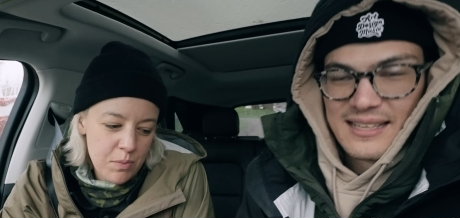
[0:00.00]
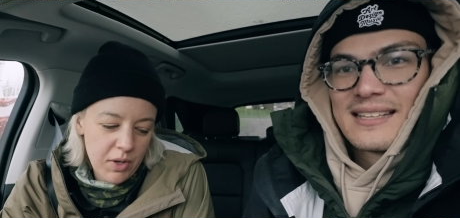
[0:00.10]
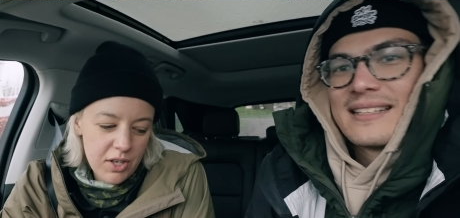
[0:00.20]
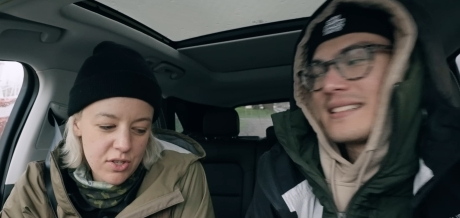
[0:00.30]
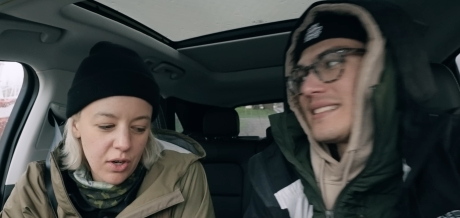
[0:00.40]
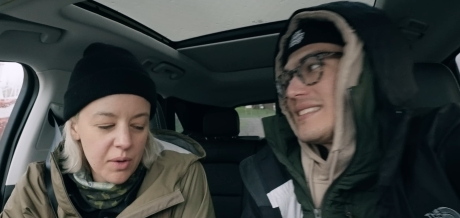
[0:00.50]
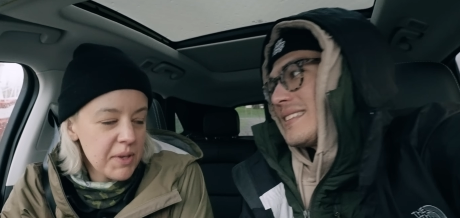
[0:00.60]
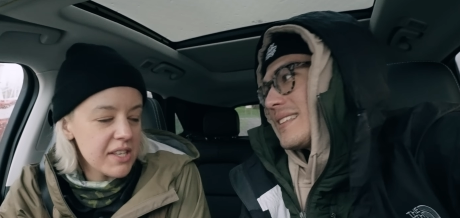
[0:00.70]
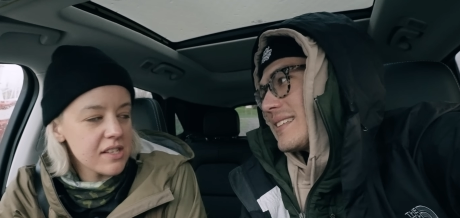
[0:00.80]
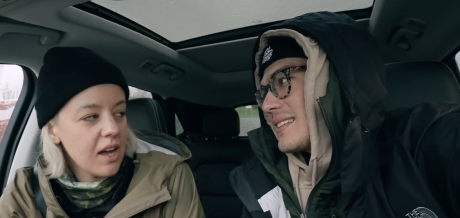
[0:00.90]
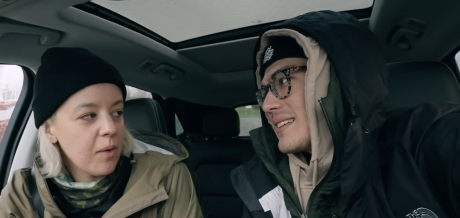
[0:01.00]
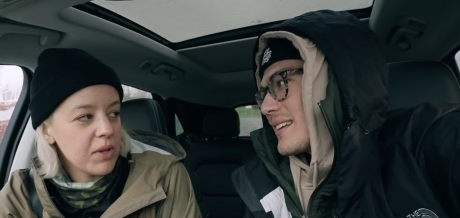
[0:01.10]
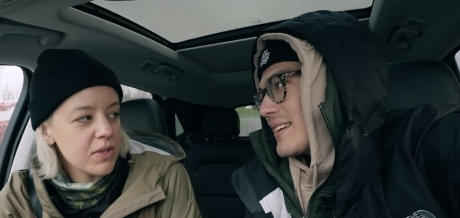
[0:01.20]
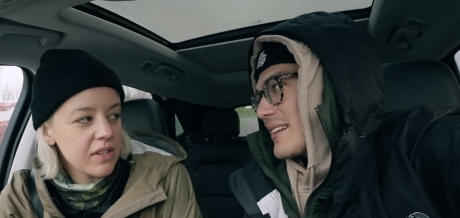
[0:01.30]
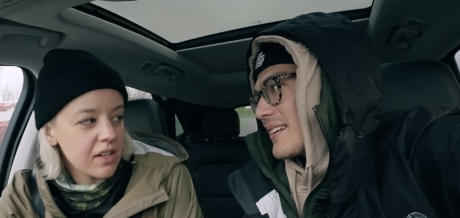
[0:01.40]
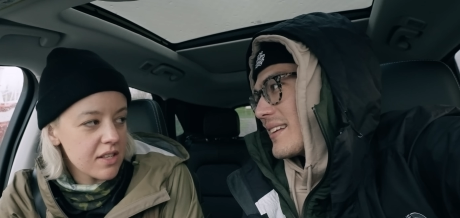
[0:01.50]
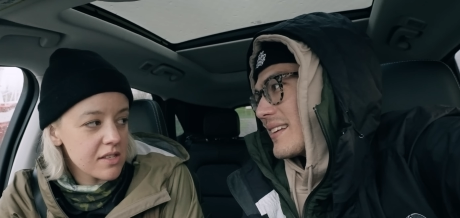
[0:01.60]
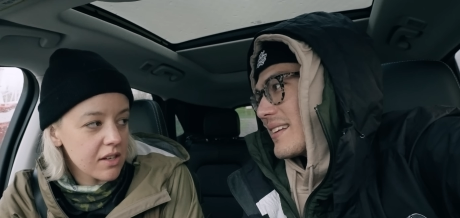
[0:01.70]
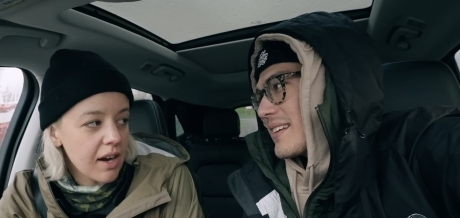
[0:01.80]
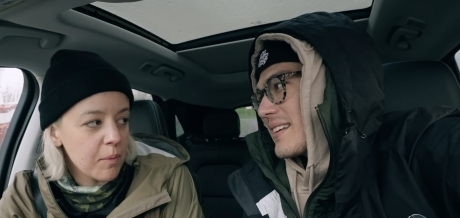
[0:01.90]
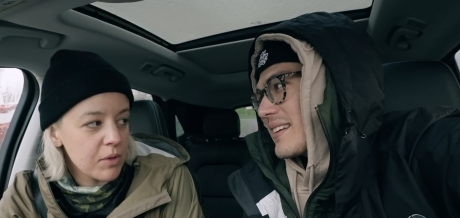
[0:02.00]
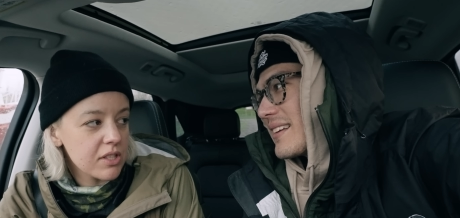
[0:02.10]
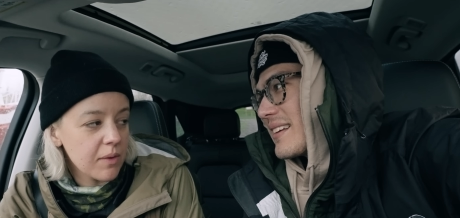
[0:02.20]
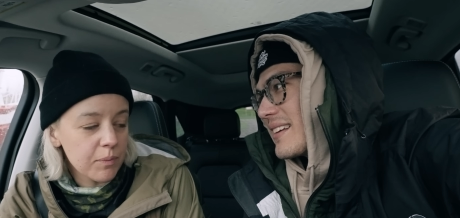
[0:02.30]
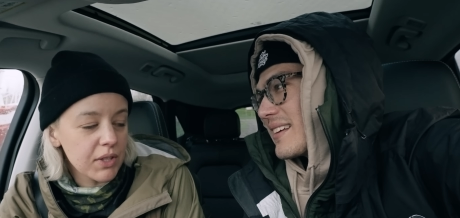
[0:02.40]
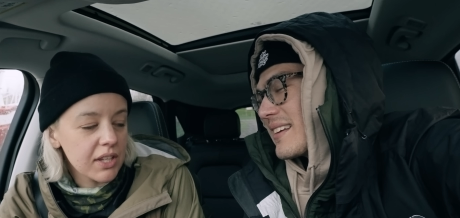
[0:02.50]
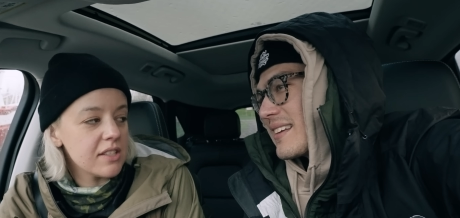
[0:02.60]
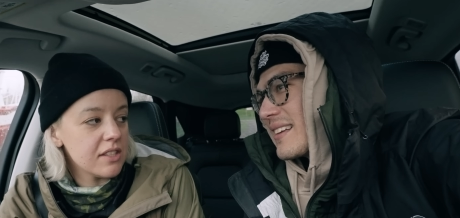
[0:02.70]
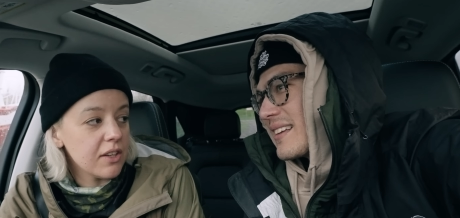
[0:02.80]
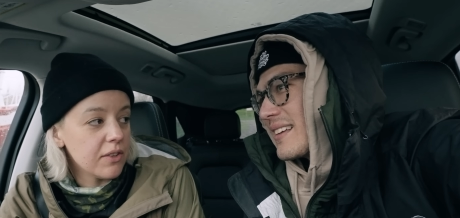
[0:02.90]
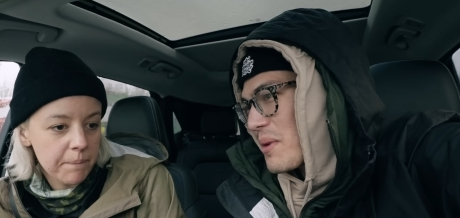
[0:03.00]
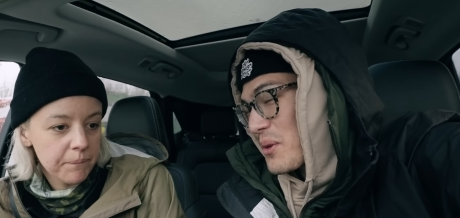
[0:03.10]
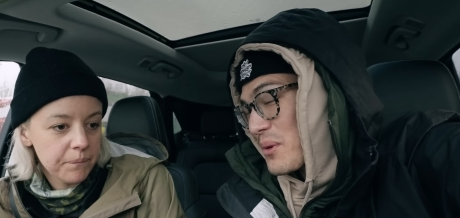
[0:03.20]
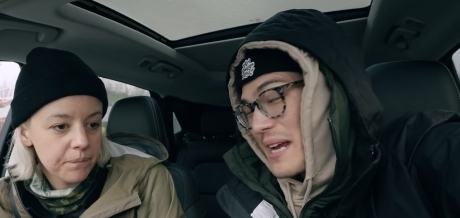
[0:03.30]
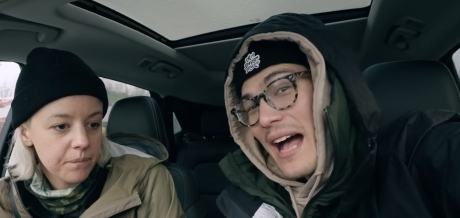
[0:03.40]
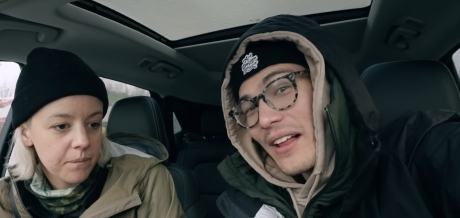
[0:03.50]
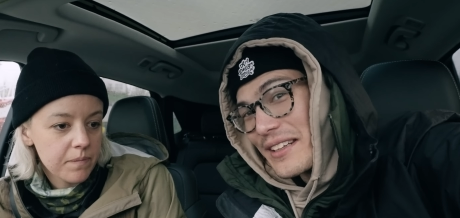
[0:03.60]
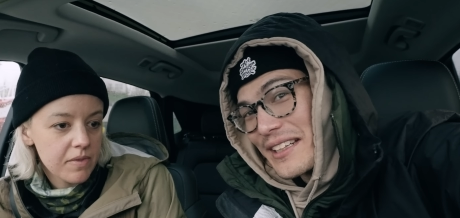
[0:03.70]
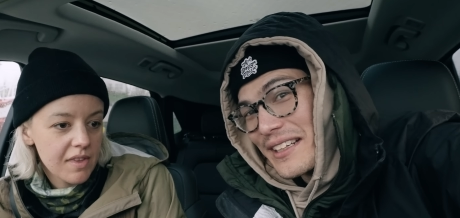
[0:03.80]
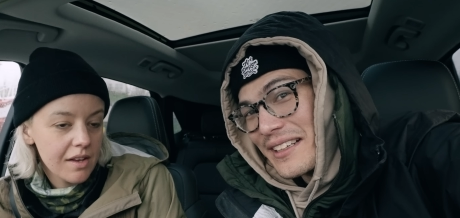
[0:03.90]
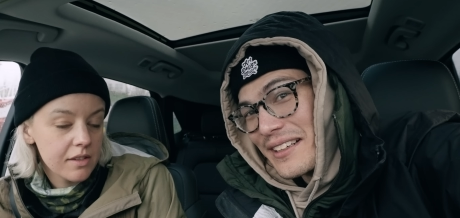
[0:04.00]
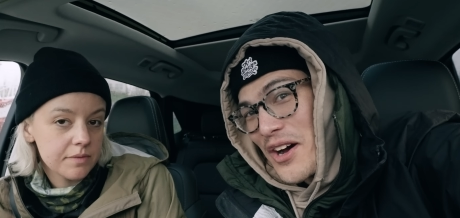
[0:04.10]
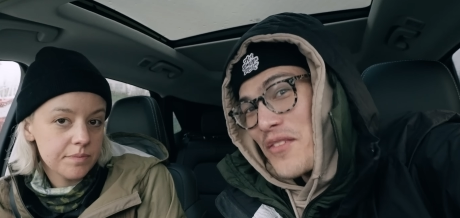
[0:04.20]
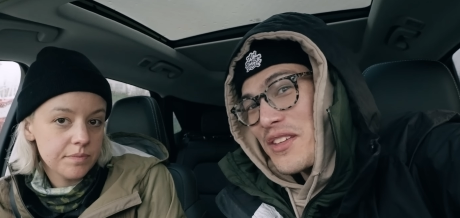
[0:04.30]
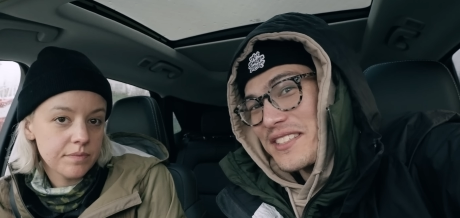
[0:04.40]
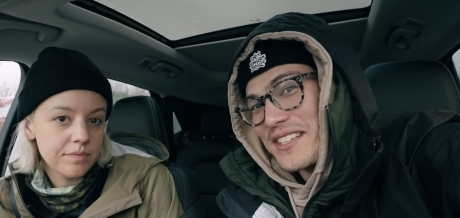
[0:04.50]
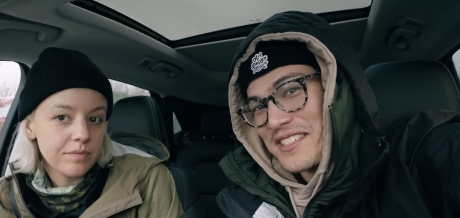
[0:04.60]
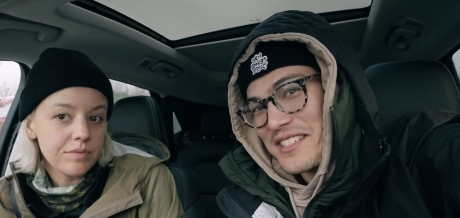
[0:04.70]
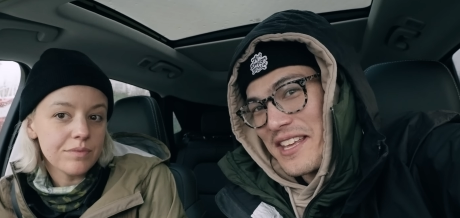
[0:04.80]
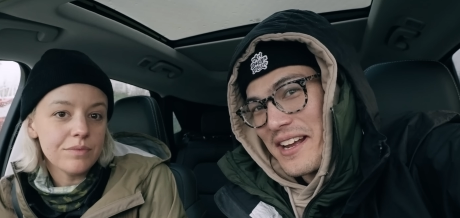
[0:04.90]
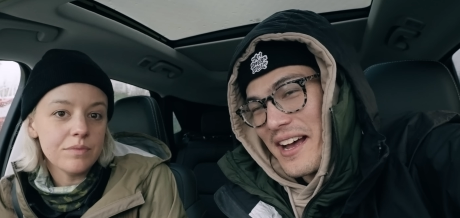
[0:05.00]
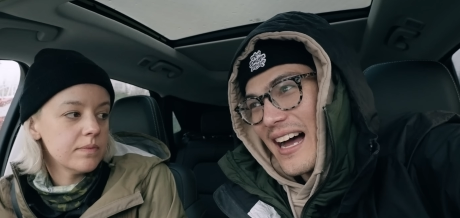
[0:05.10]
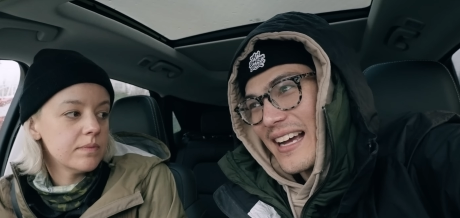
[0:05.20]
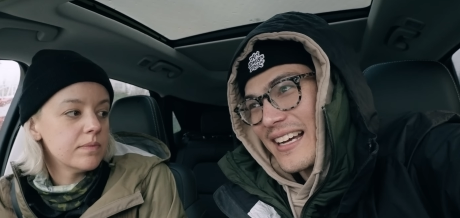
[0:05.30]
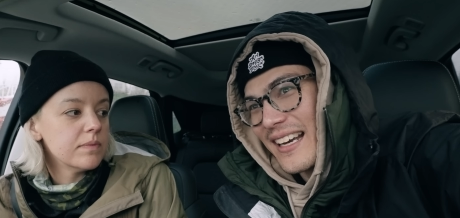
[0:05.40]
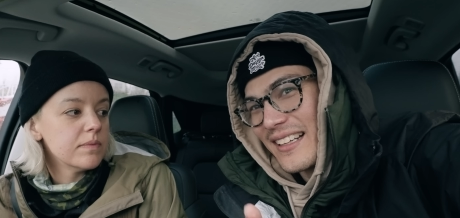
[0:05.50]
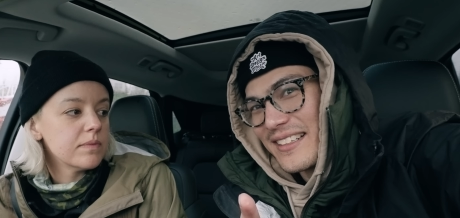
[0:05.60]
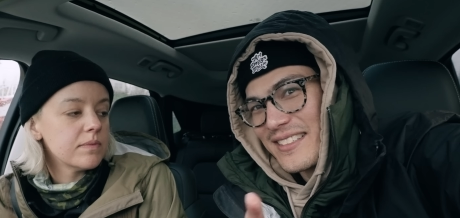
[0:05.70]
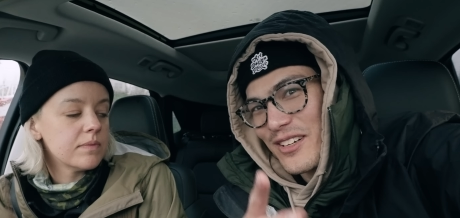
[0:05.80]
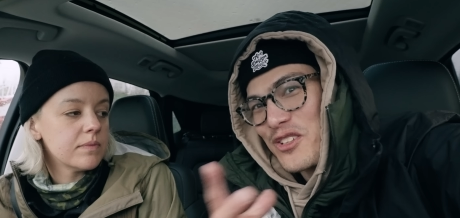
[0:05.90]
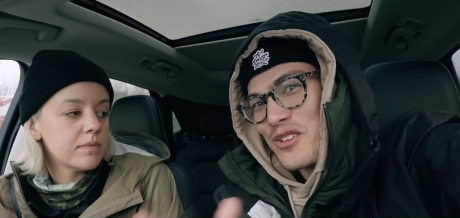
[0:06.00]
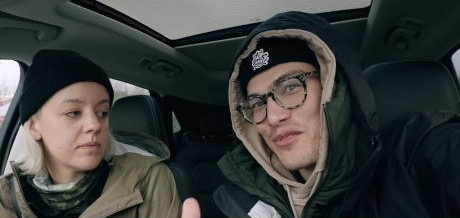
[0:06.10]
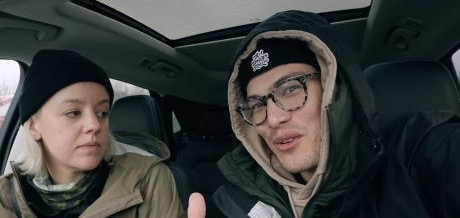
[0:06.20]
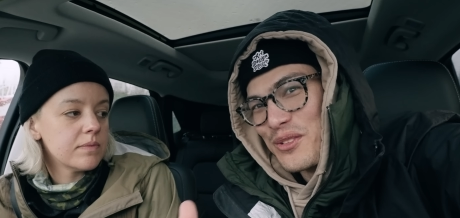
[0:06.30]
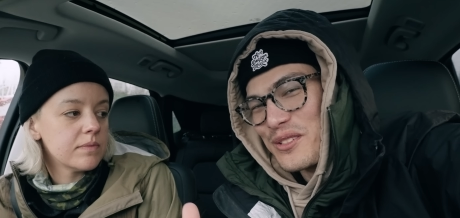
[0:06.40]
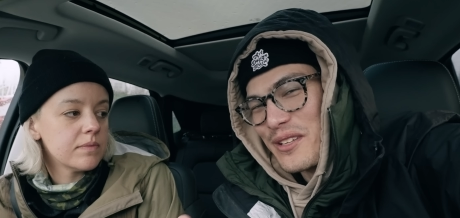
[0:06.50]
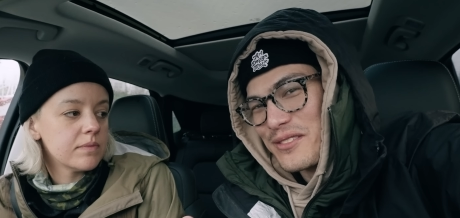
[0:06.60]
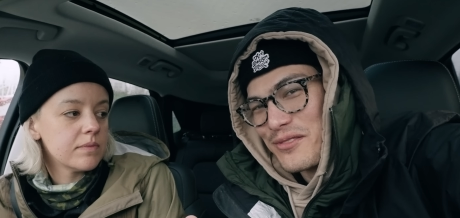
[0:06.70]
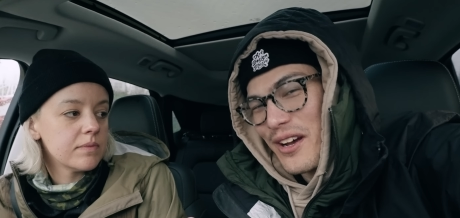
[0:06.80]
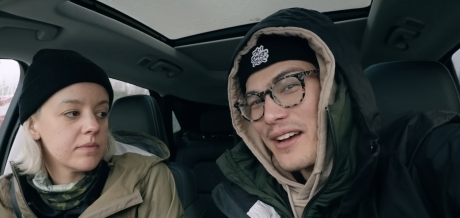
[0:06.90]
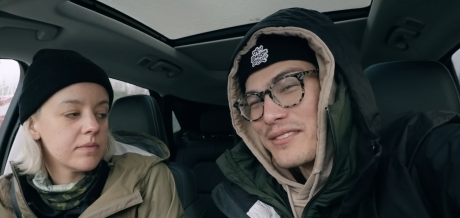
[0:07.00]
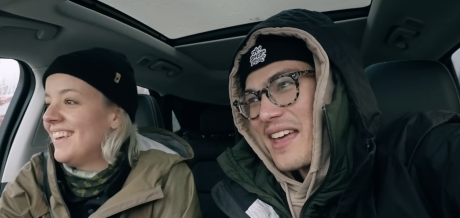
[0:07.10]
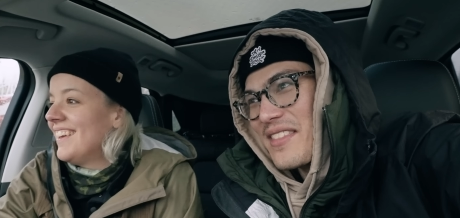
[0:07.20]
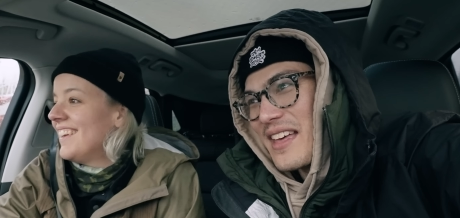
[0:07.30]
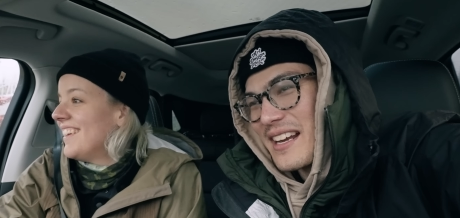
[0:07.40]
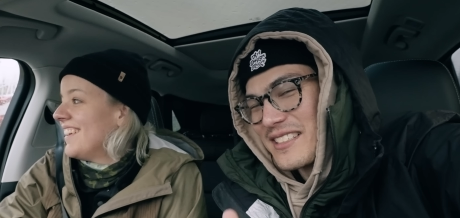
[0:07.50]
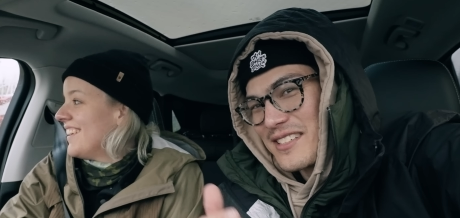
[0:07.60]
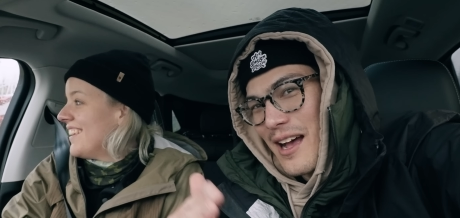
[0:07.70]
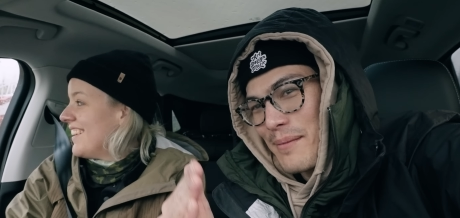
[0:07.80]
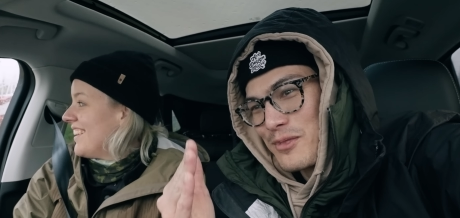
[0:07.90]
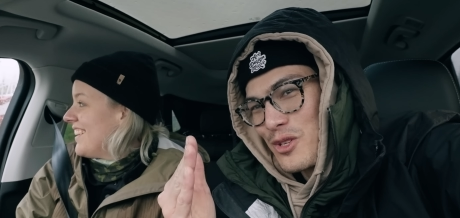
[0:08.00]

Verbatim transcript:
Speaker 1: What you're showing me is not what you see on Instagram, which I'm really into.
Speaker 2: But the reality of this is, is that I kind of like started shooting photos in 2005, and then I stopped